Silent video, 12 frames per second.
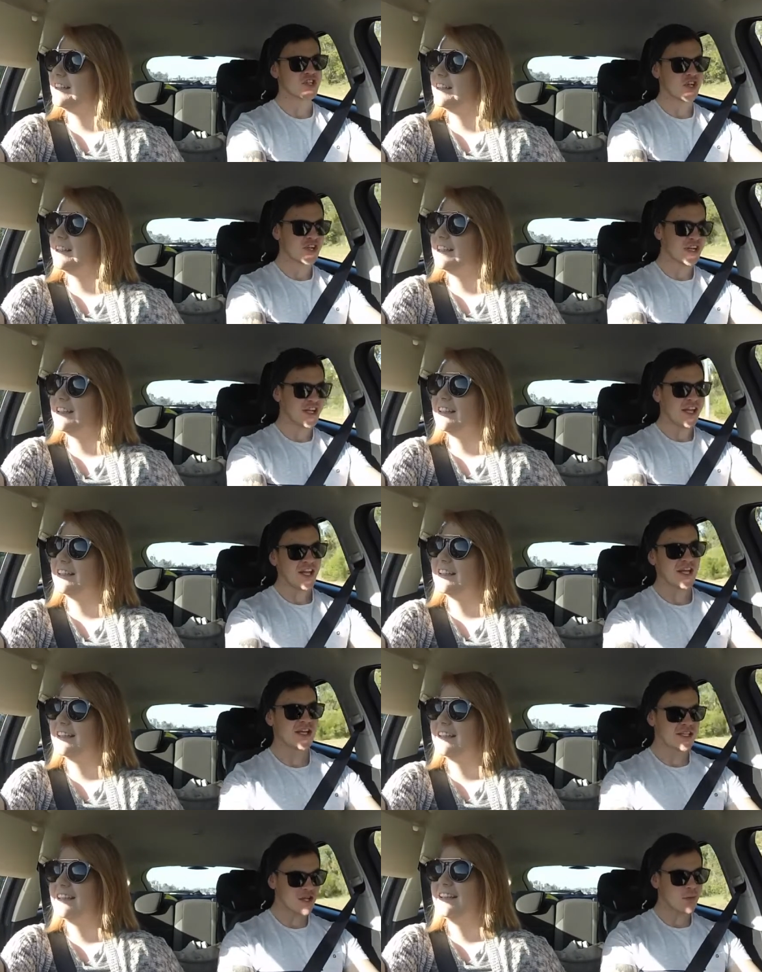Speaker 1: journey
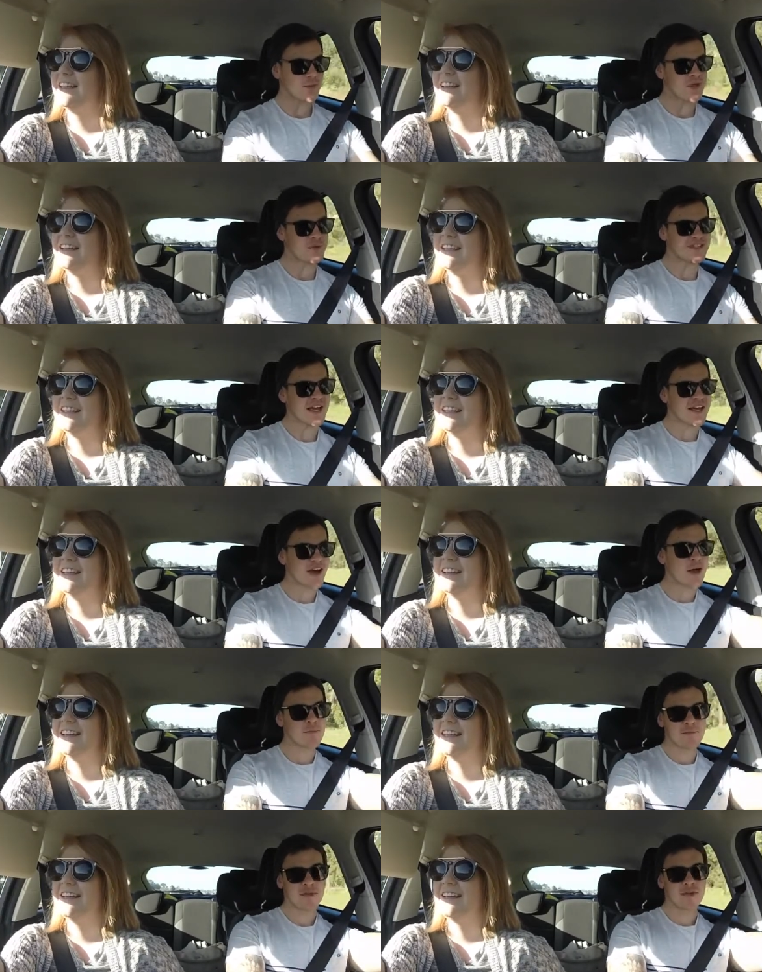to go pick my dad
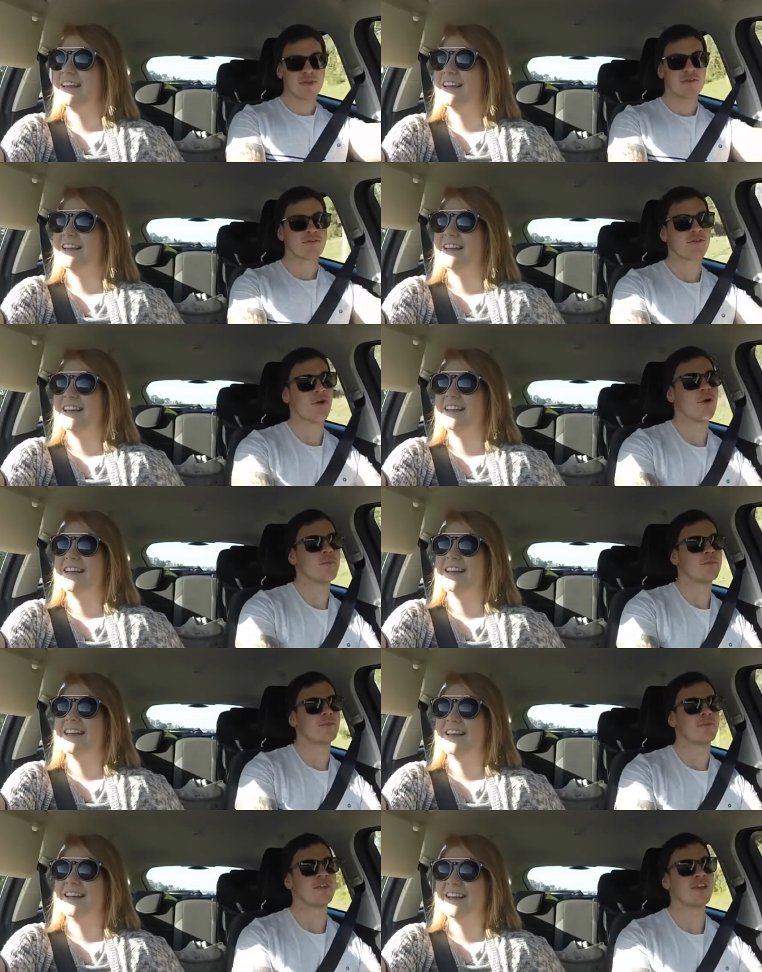up
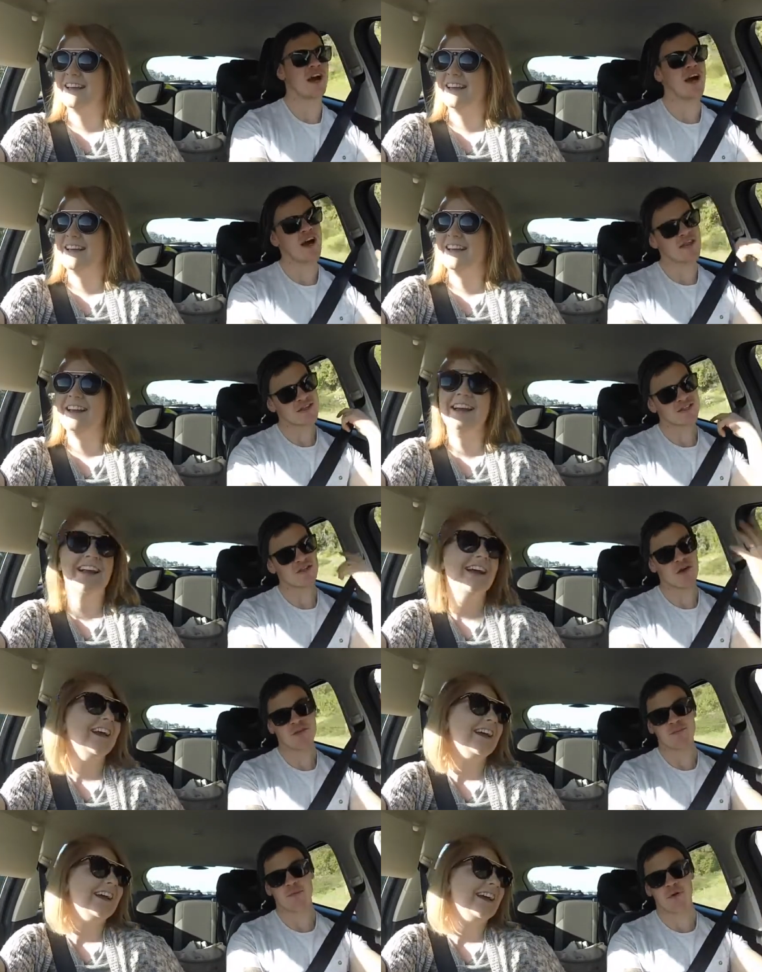from the other
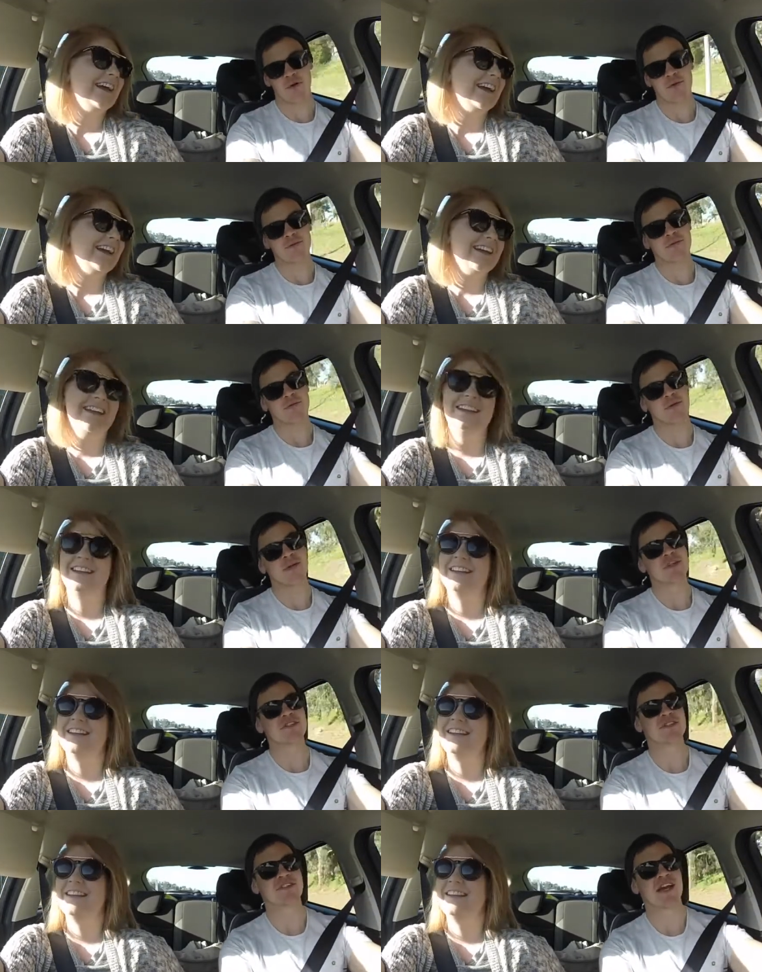side of
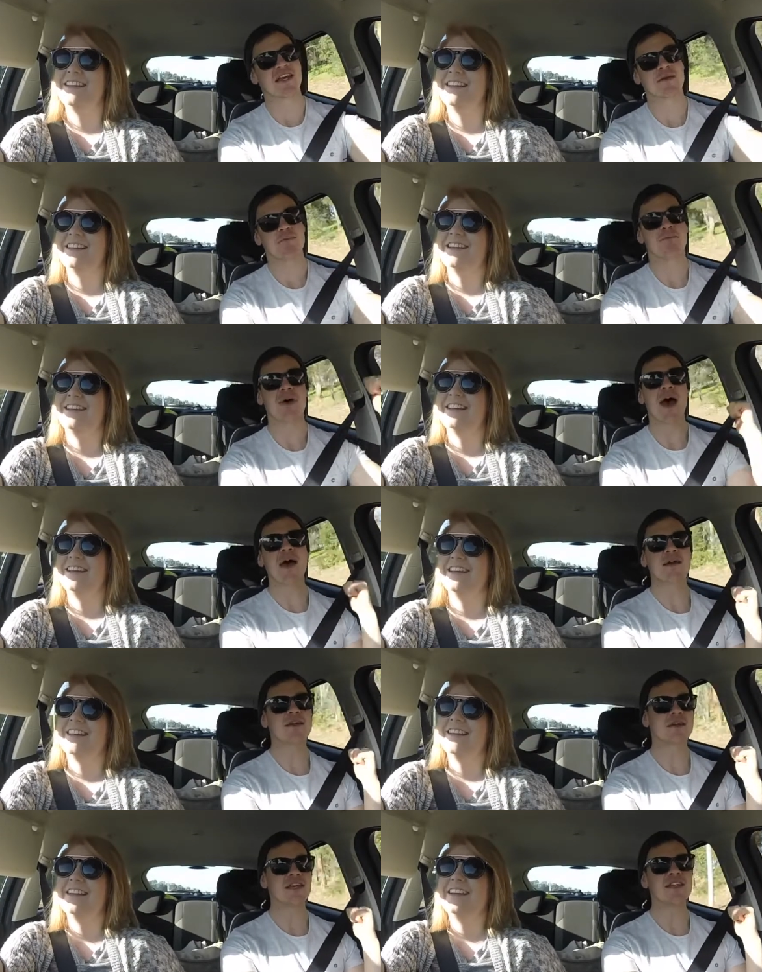Perth to take him back
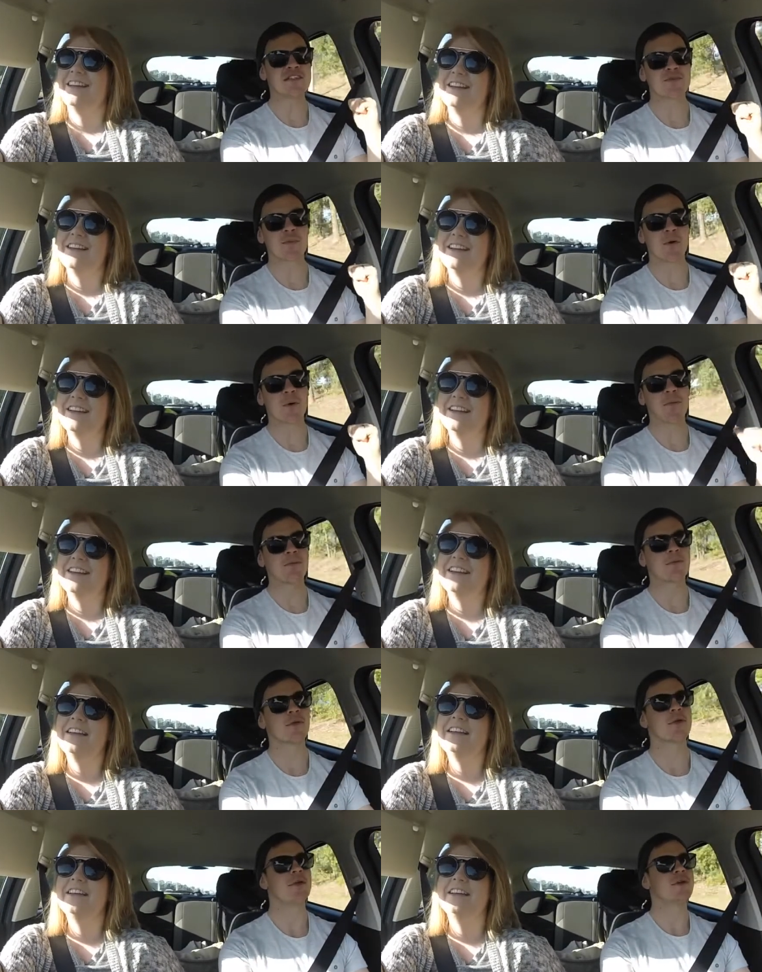into Perth
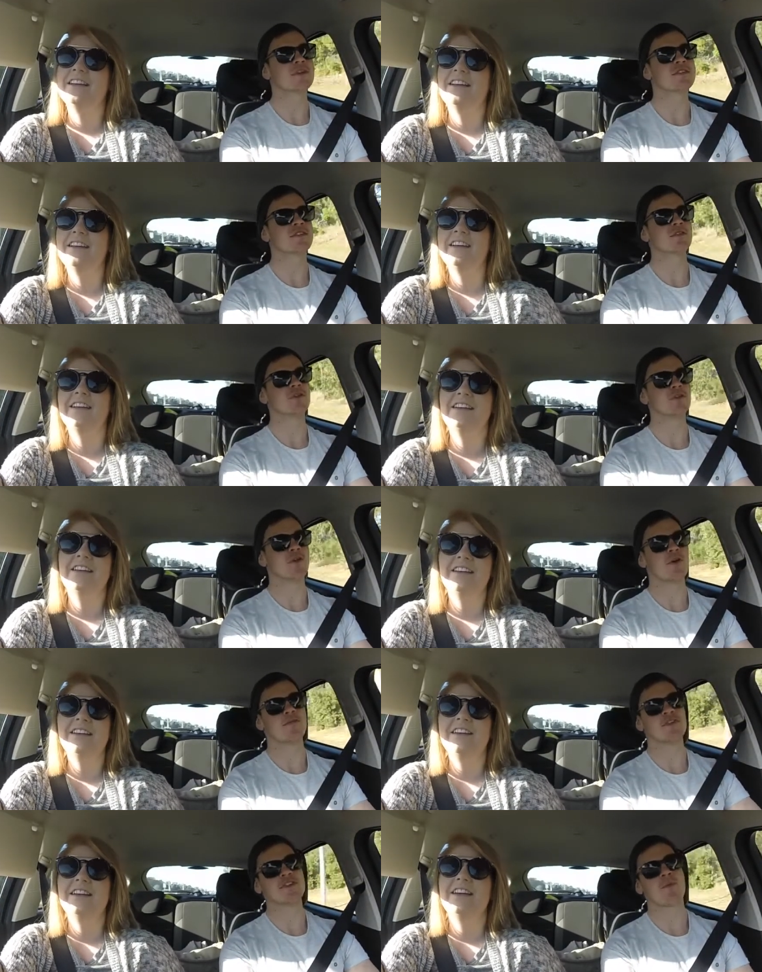to
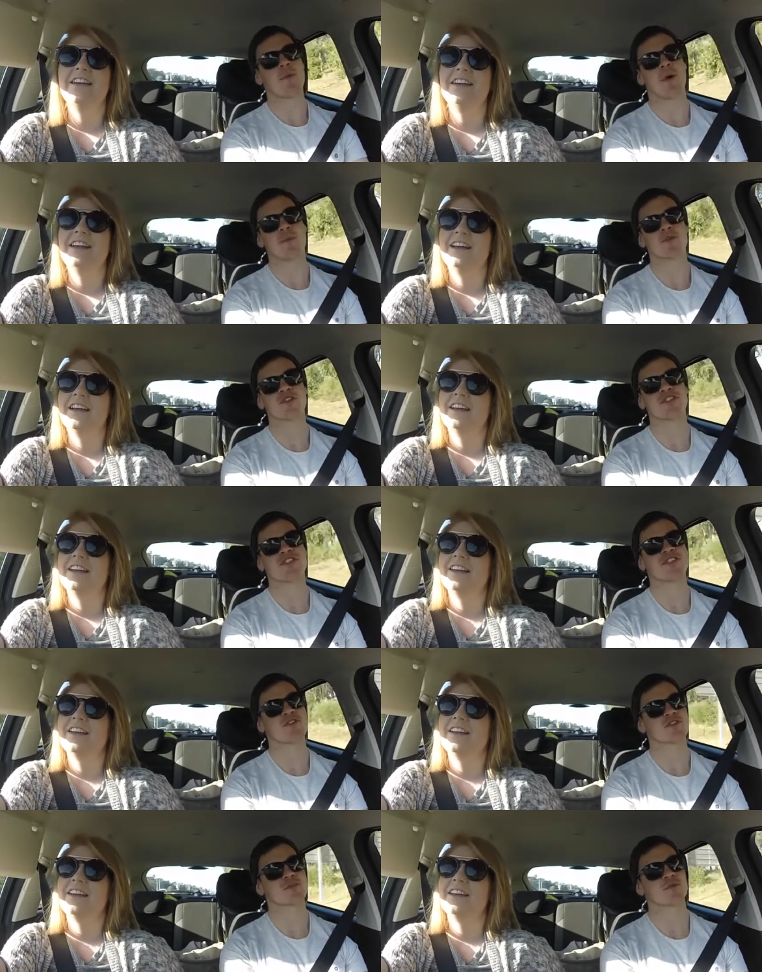go visit my mum because she's
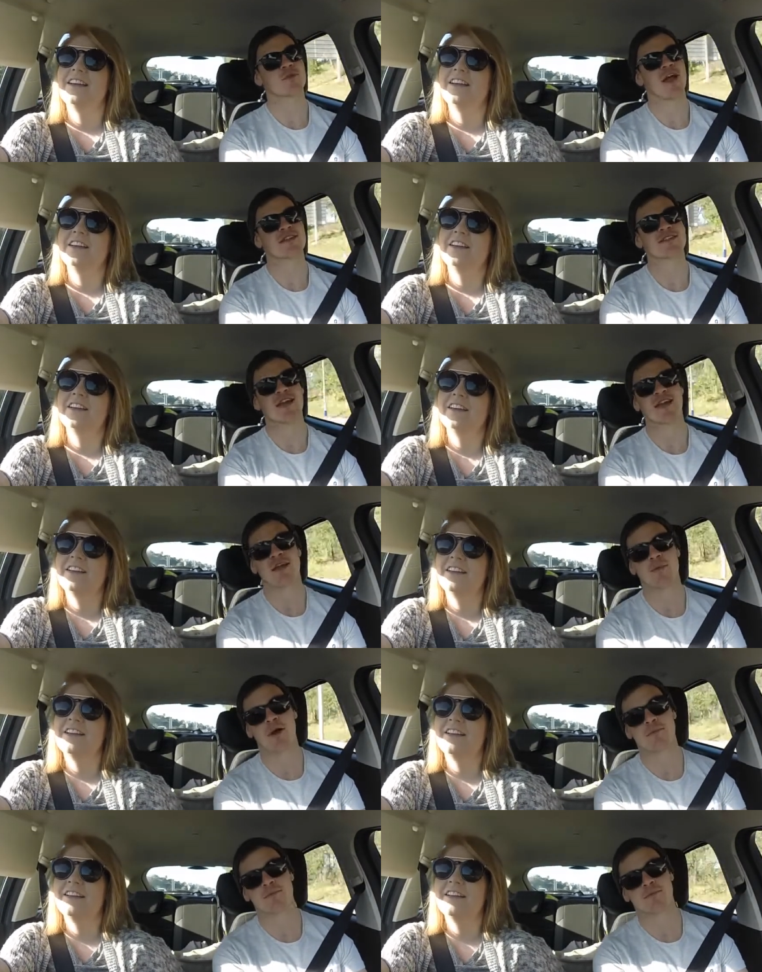in hospital and have to stay there
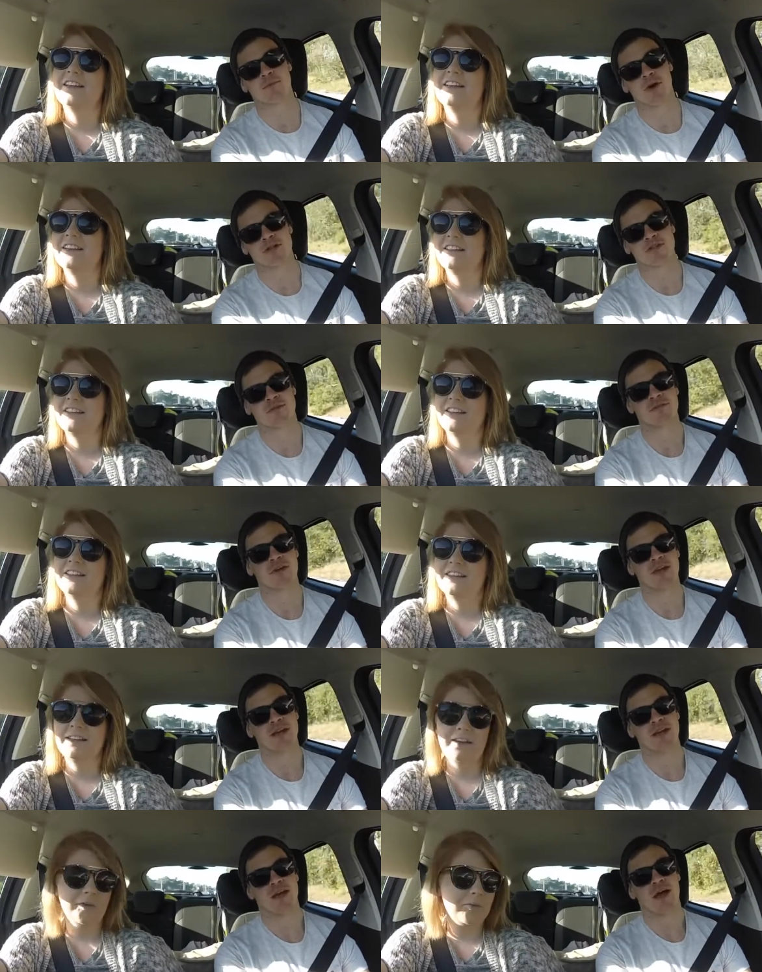by myself.
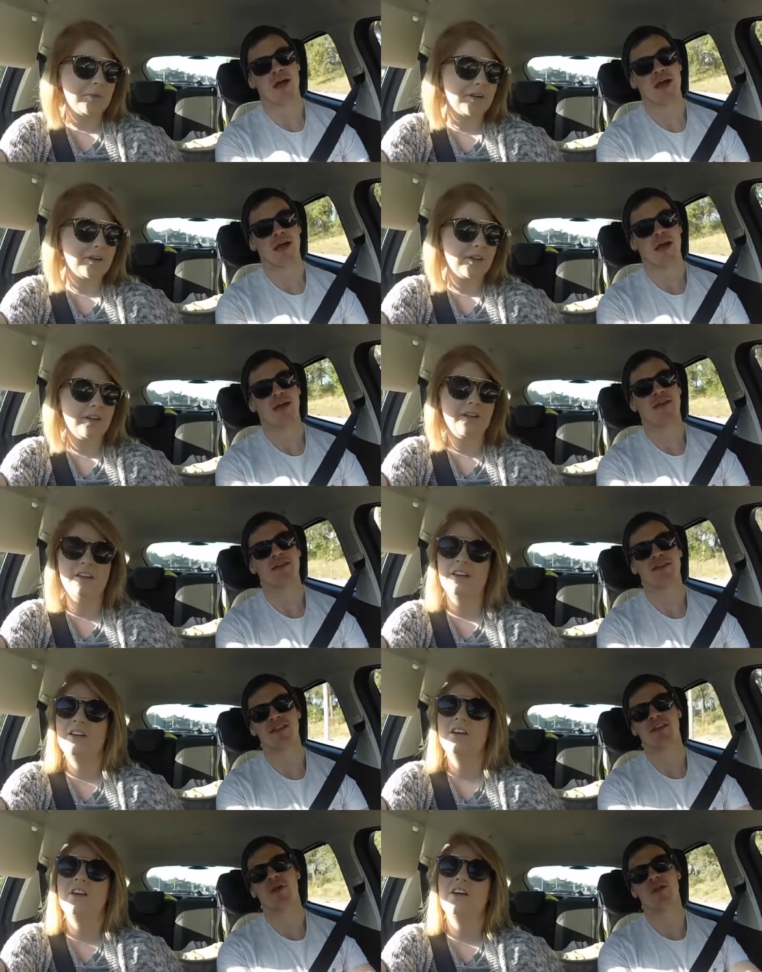Yeah.
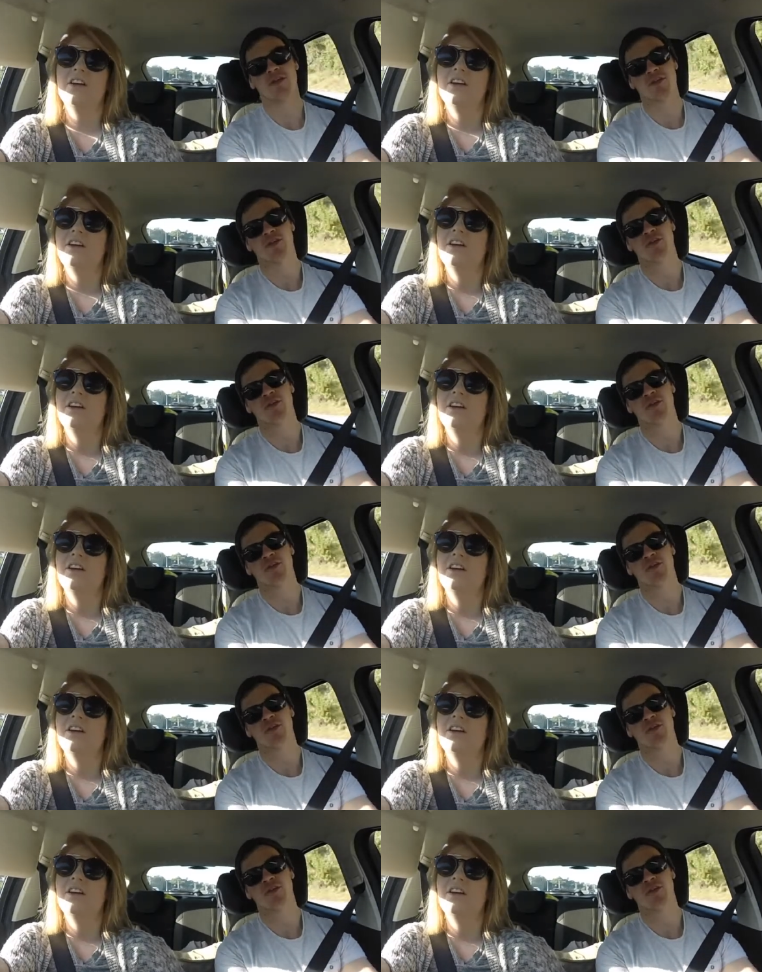And they're like the